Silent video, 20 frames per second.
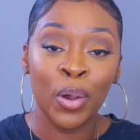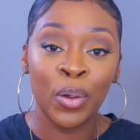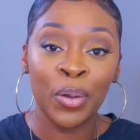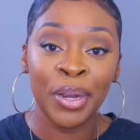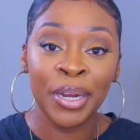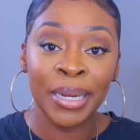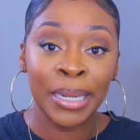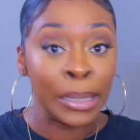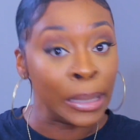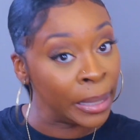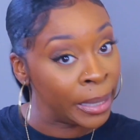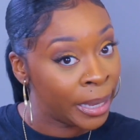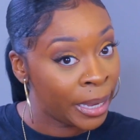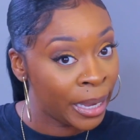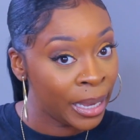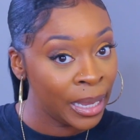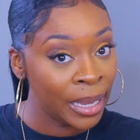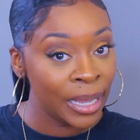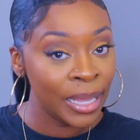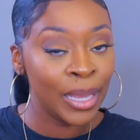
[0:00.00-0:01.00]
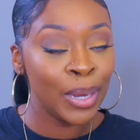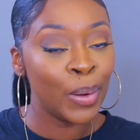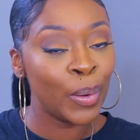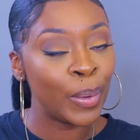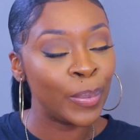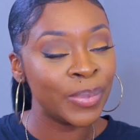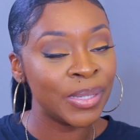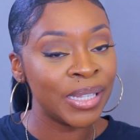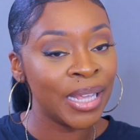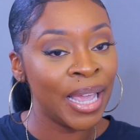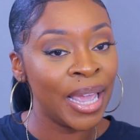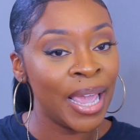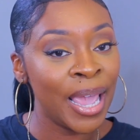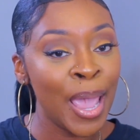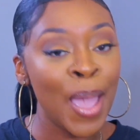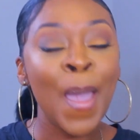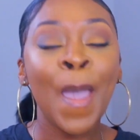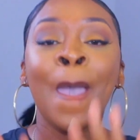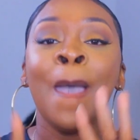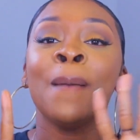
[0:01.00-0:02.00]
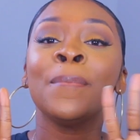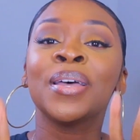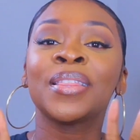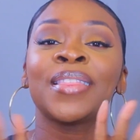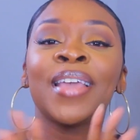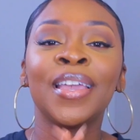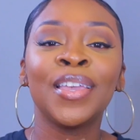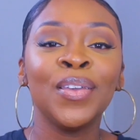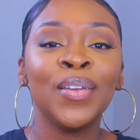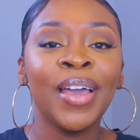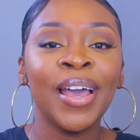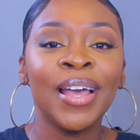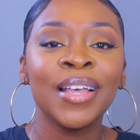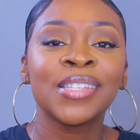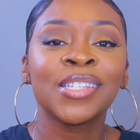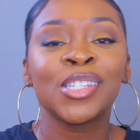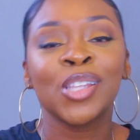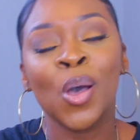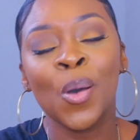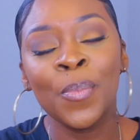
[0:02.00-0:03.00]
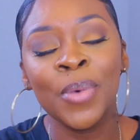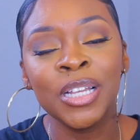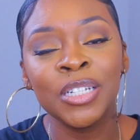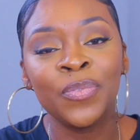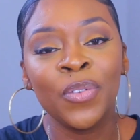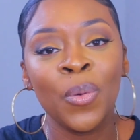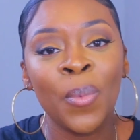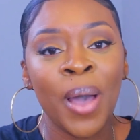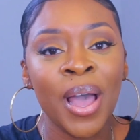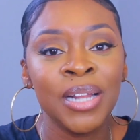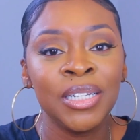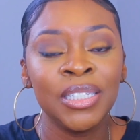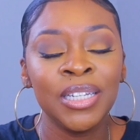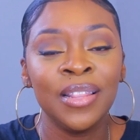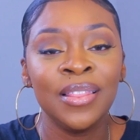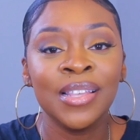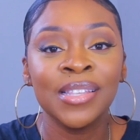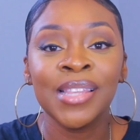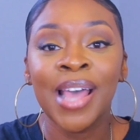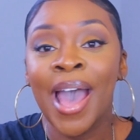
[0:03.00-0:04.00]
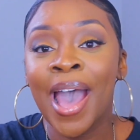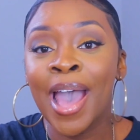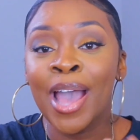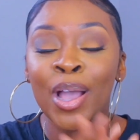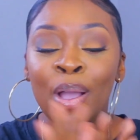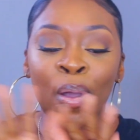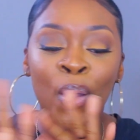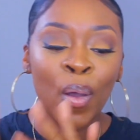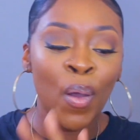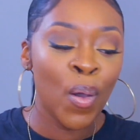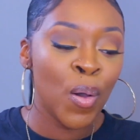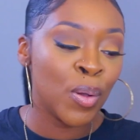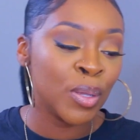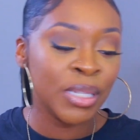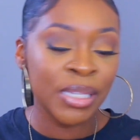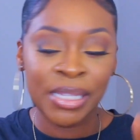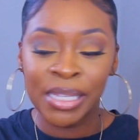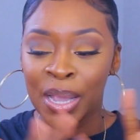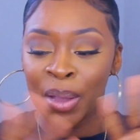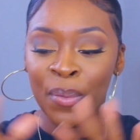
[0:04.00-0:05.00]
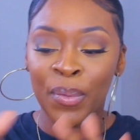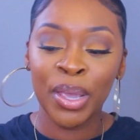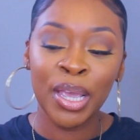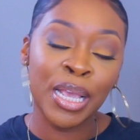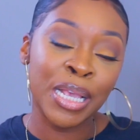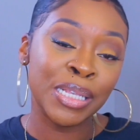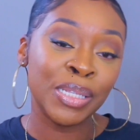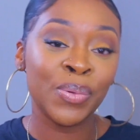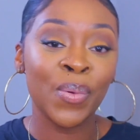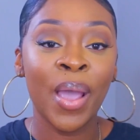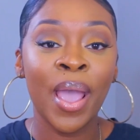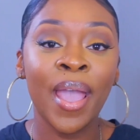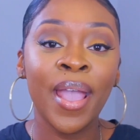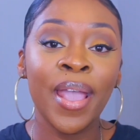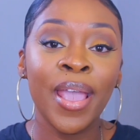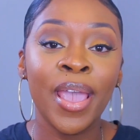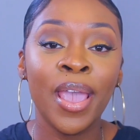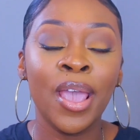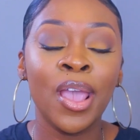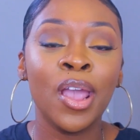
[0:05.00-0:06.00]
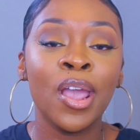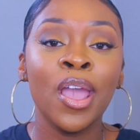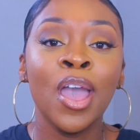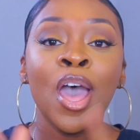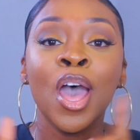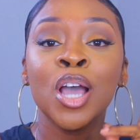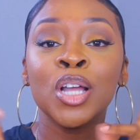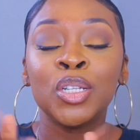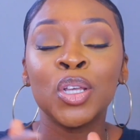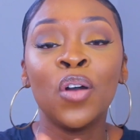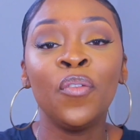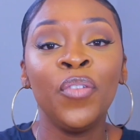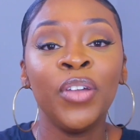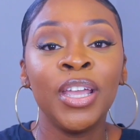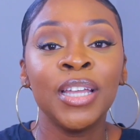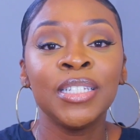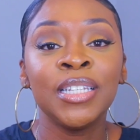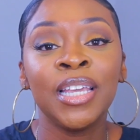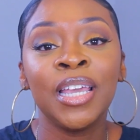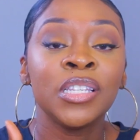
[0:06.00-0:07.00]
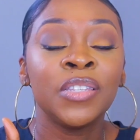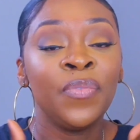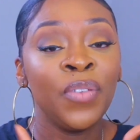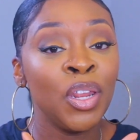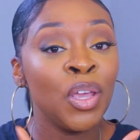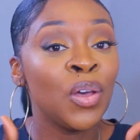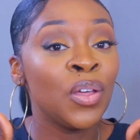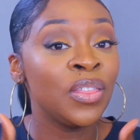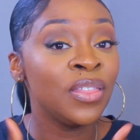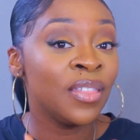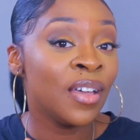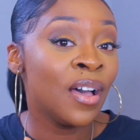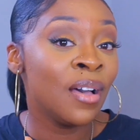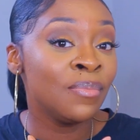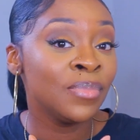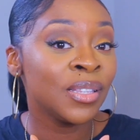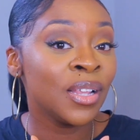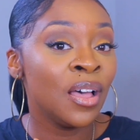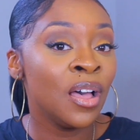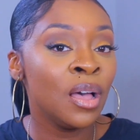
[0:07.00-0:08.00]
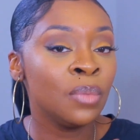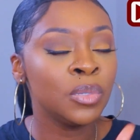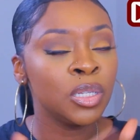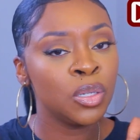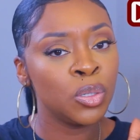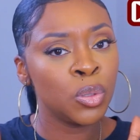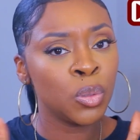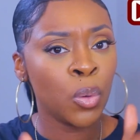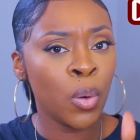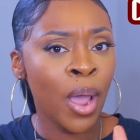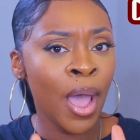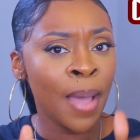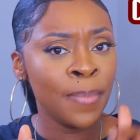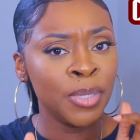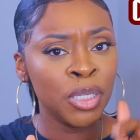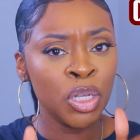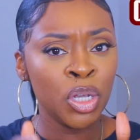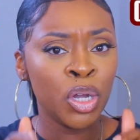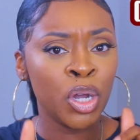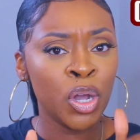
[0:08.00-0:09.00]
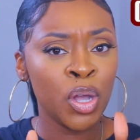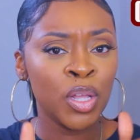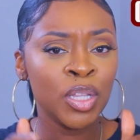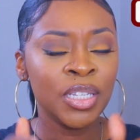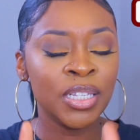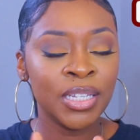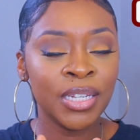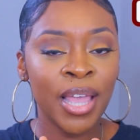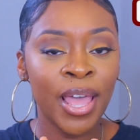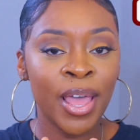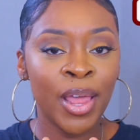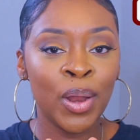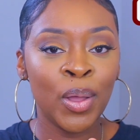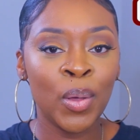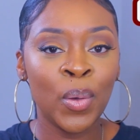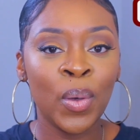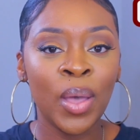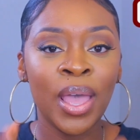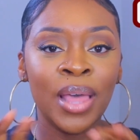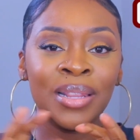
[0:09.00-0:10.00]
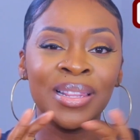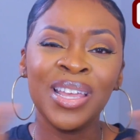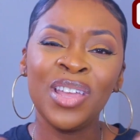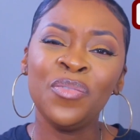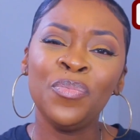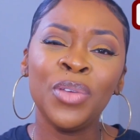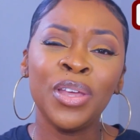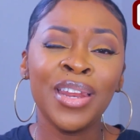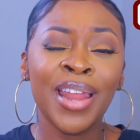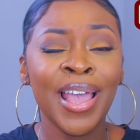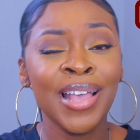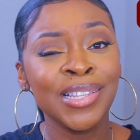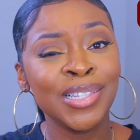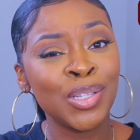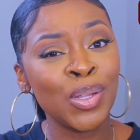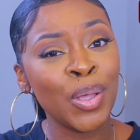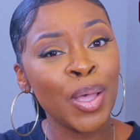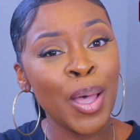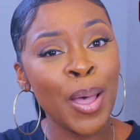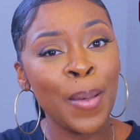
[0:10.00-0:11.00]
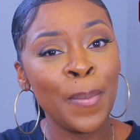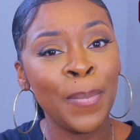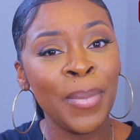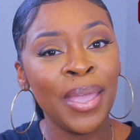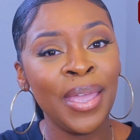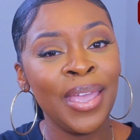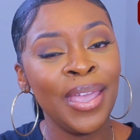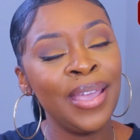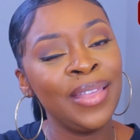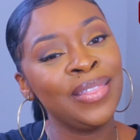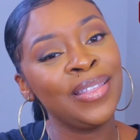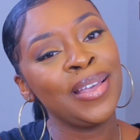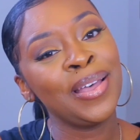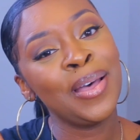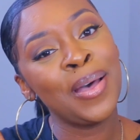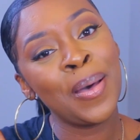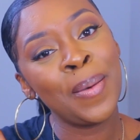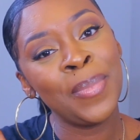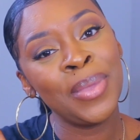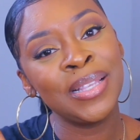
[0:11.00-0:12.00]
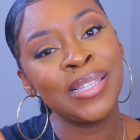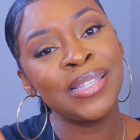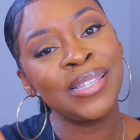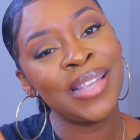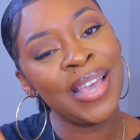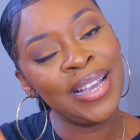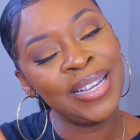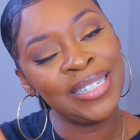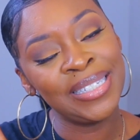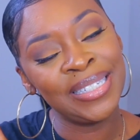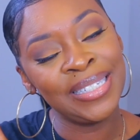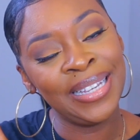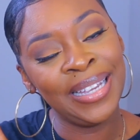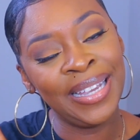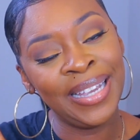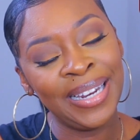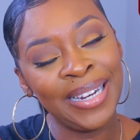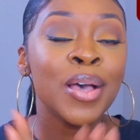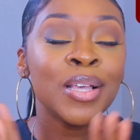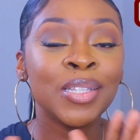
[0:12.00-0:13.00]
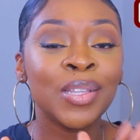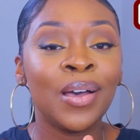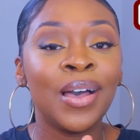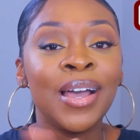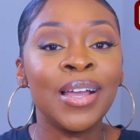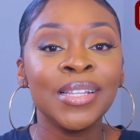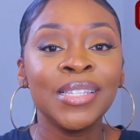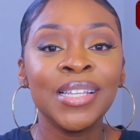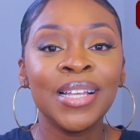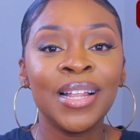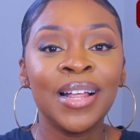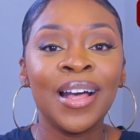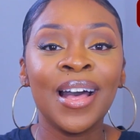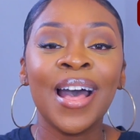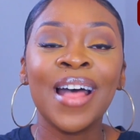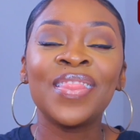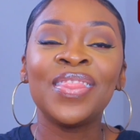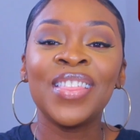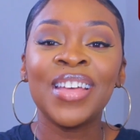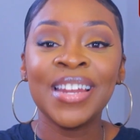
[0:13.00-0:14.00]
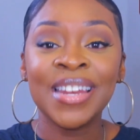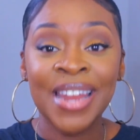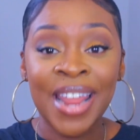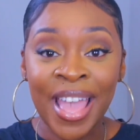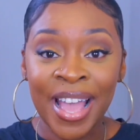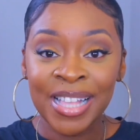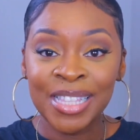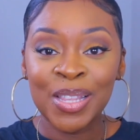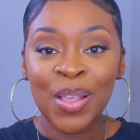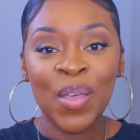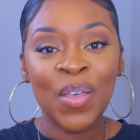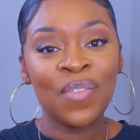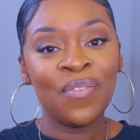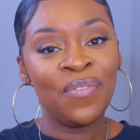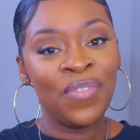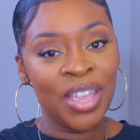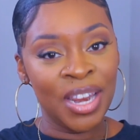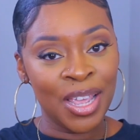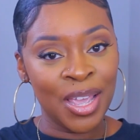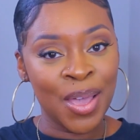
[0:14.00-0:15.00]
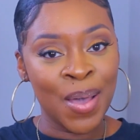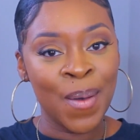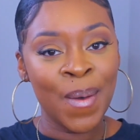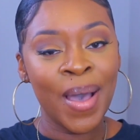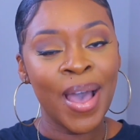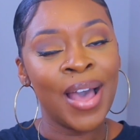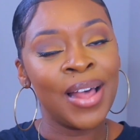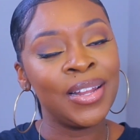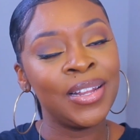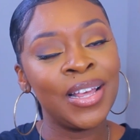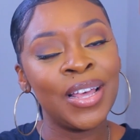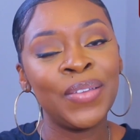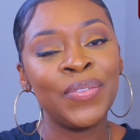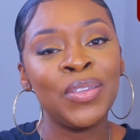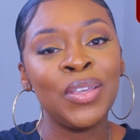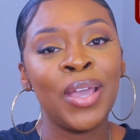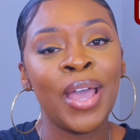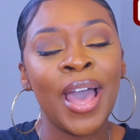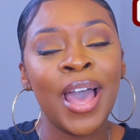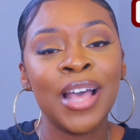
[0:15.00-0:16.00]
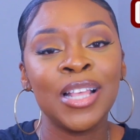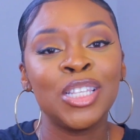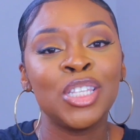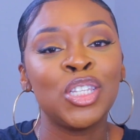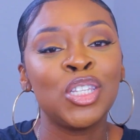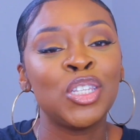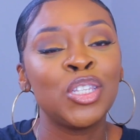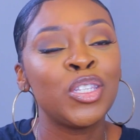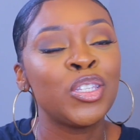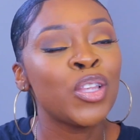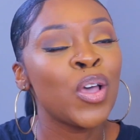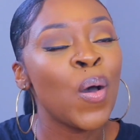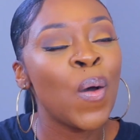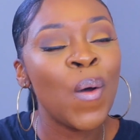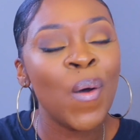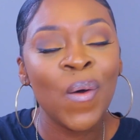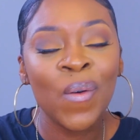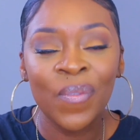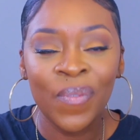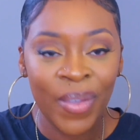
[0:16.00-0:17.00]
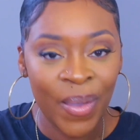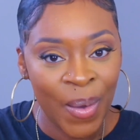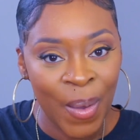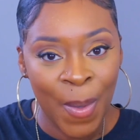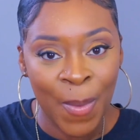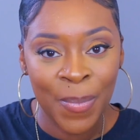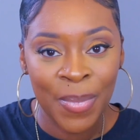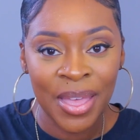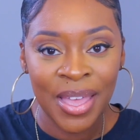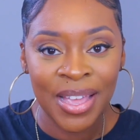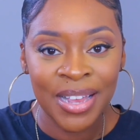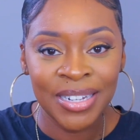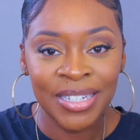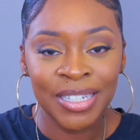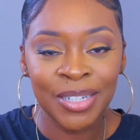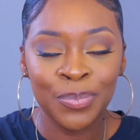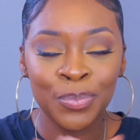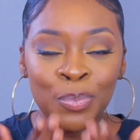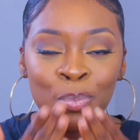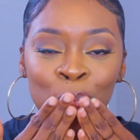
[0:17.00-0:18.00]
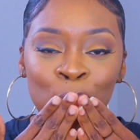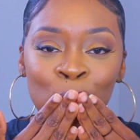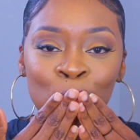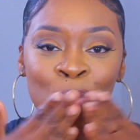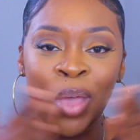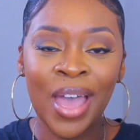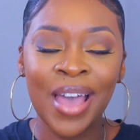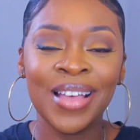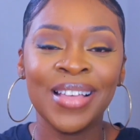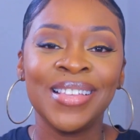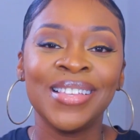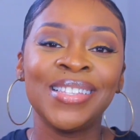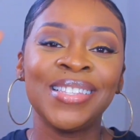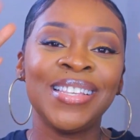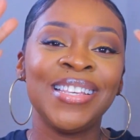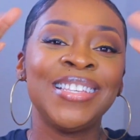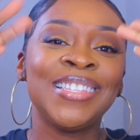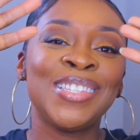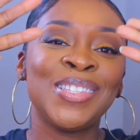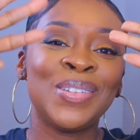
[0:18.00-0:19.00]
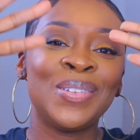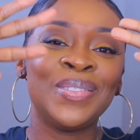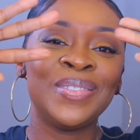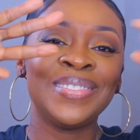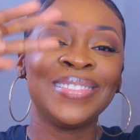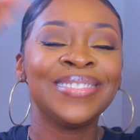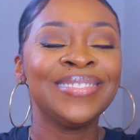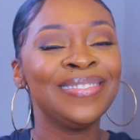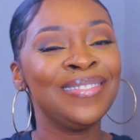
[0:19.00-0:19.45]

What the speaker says: currently. You know what I'm saying? But thank you guys so much for watching this hot girl series right here. Don't forget to give this video a thumbs up, subscribe to your girl's channel, leave me a nice little comment in the comment section. So until the next video, I love you guys so very much. Mwah. See you soon.